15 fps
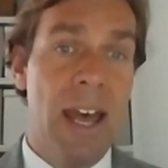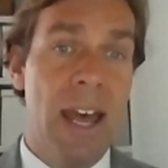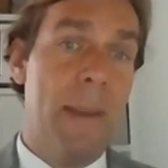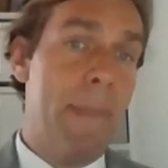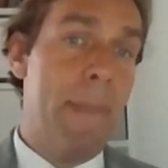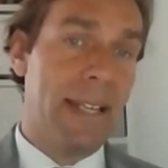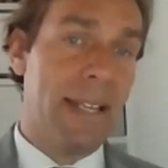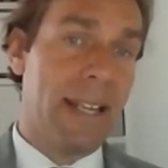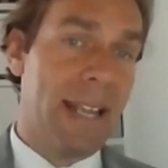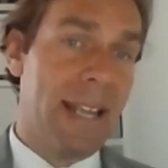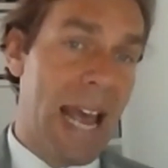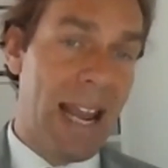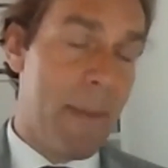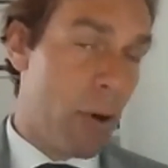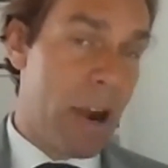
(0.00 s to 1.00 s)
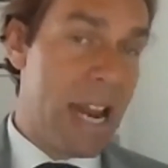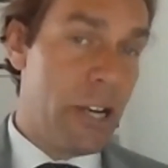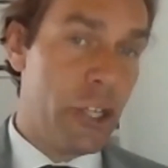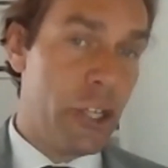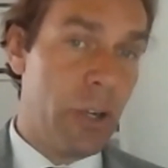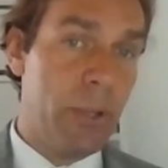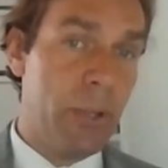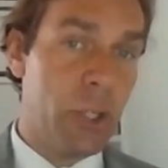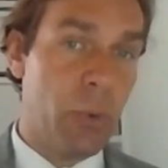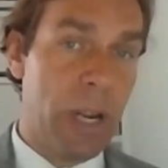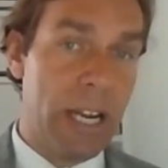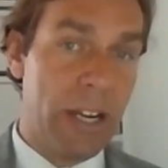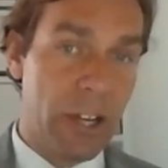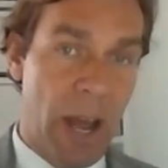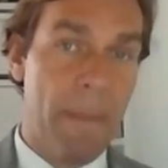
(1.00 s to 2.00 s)
and better collaboration
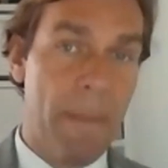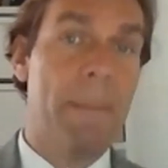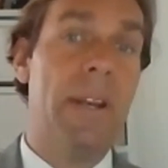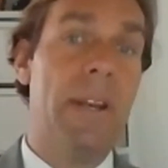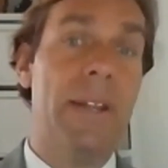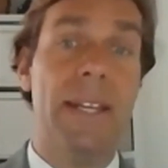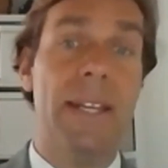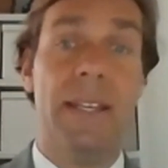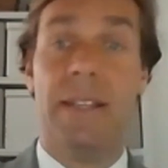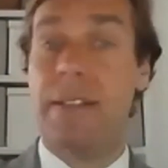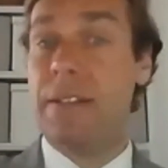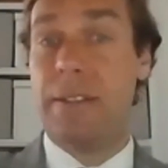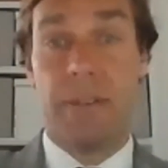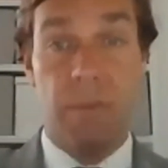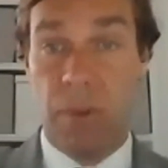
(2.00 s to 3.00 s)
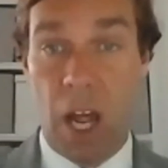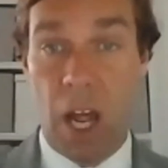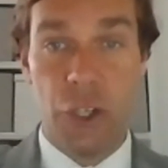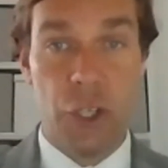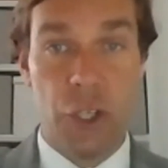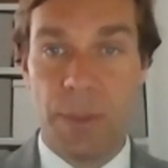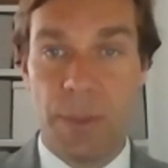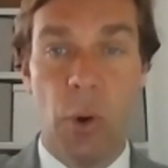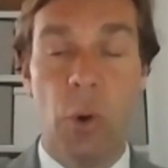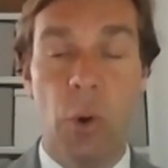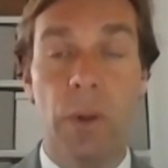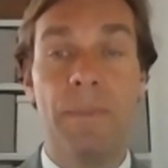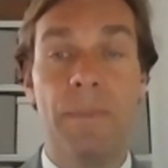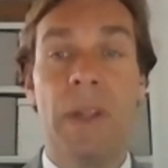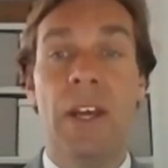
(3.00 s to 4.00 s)
between companies, large and
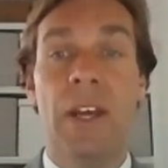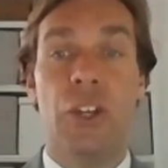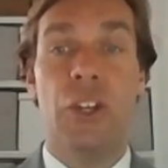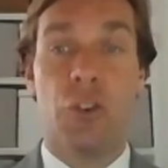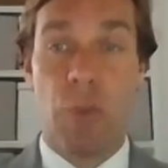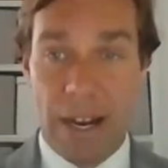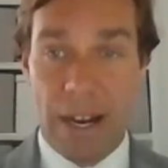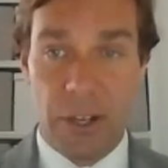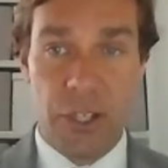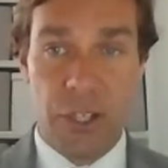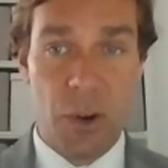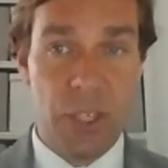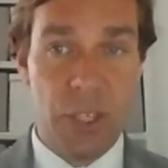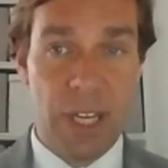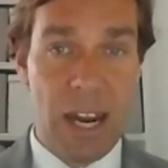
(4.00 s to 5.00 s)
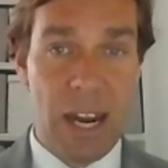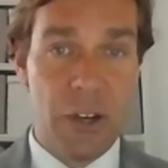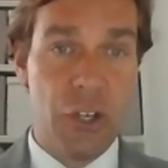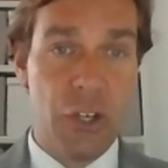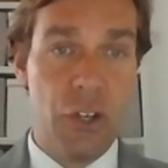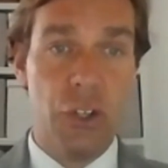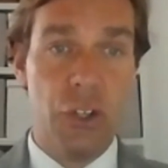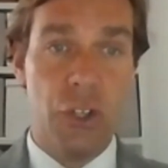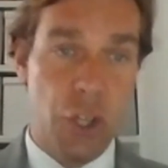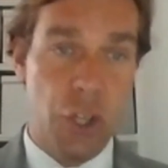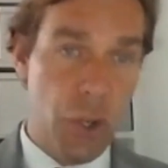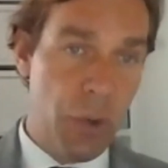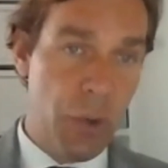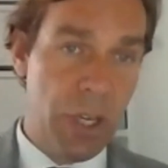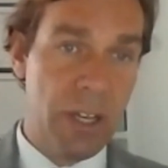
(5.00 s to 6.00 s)
small, trade associations,
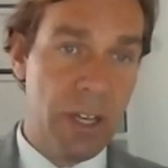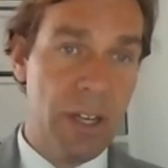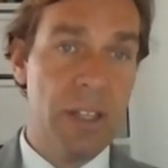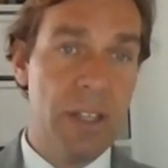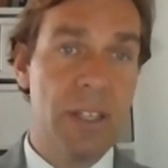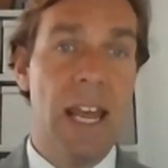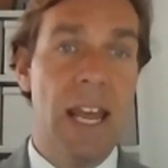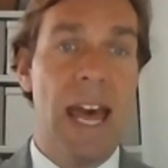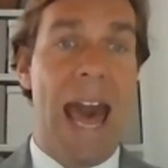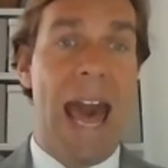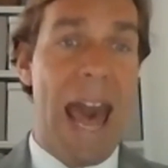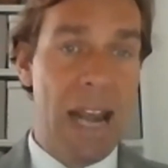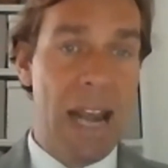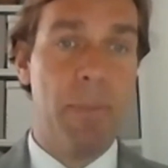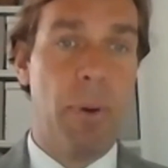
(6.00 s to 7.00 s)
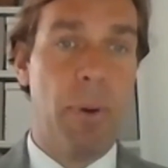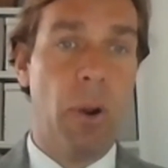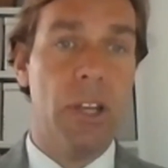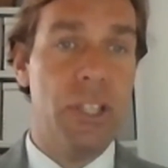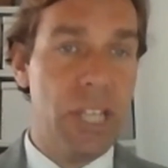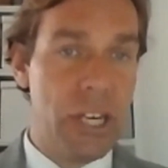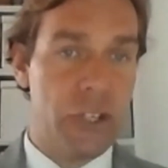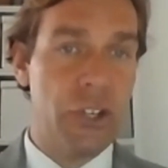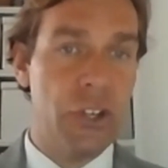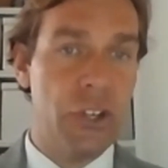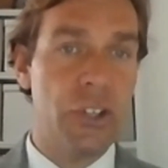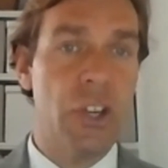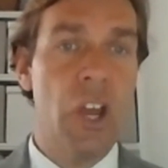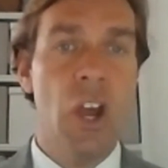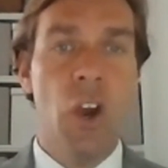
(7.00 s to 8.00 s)
unions, and
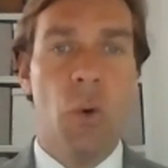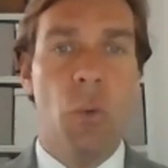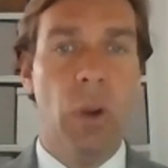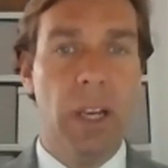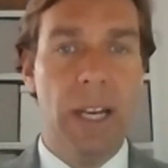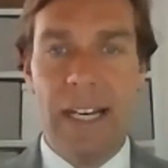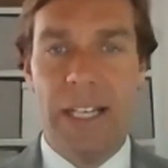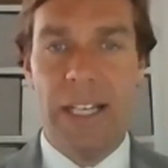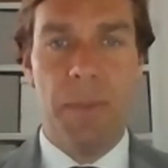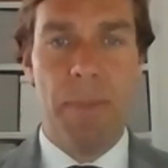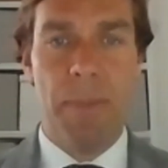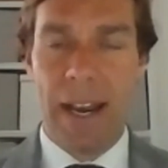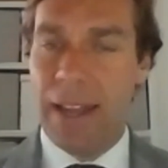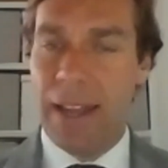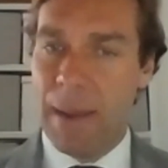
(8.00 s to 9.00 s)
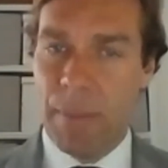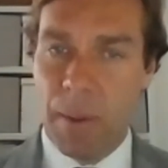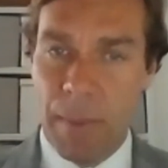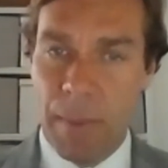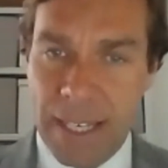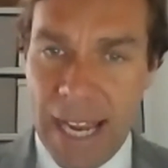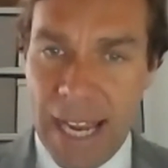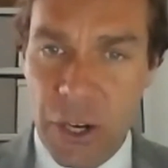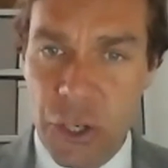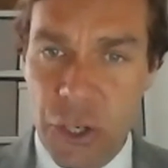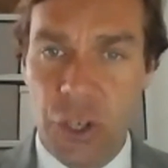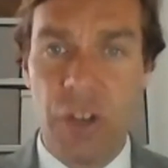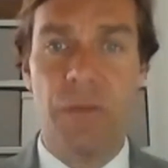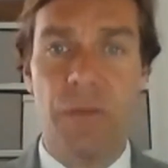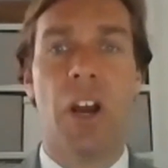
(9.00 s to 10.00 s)
politicians will lead to better
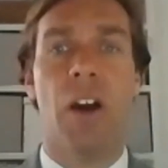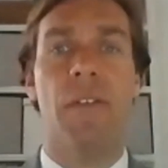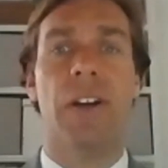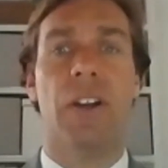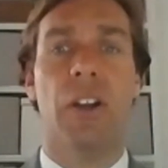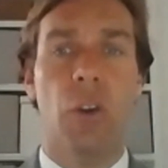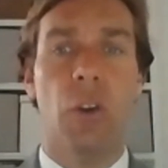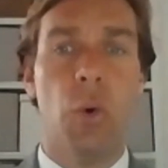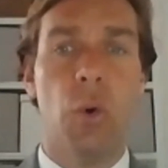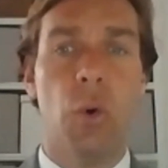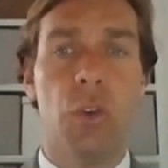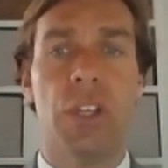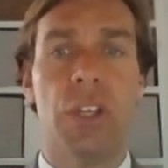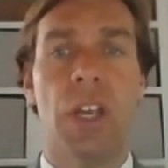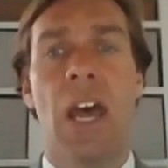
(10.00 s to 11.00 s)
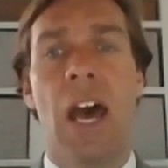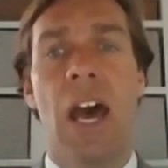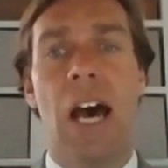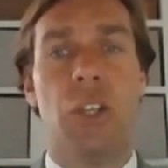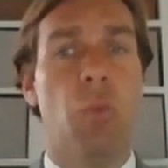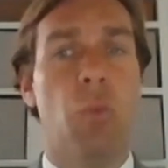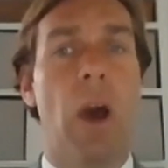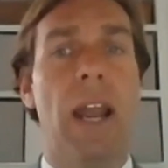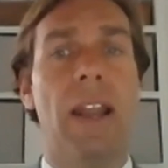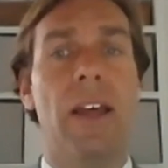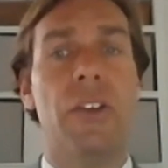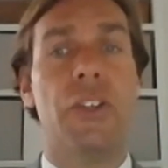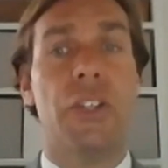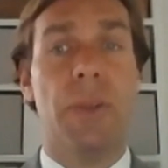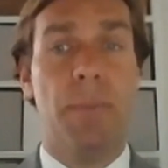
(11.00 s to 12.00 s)
implementation of current laws, as well
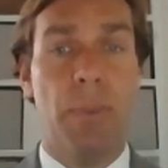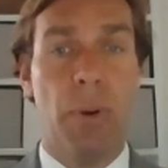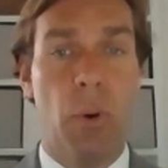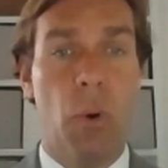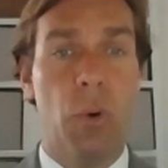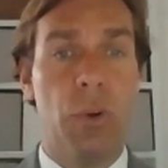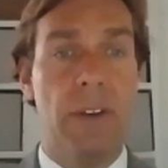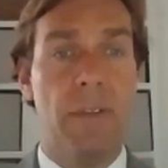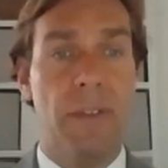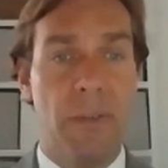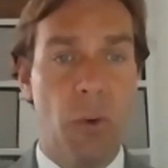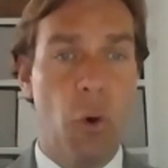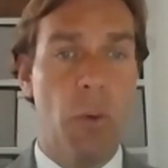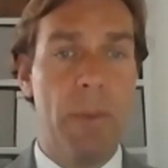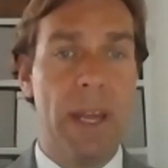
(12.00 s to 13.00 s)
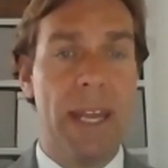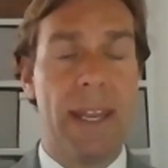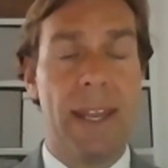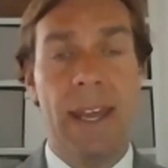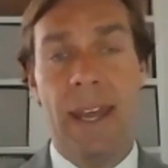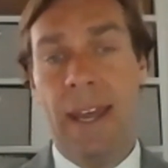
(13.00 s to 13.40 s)
as support in forming,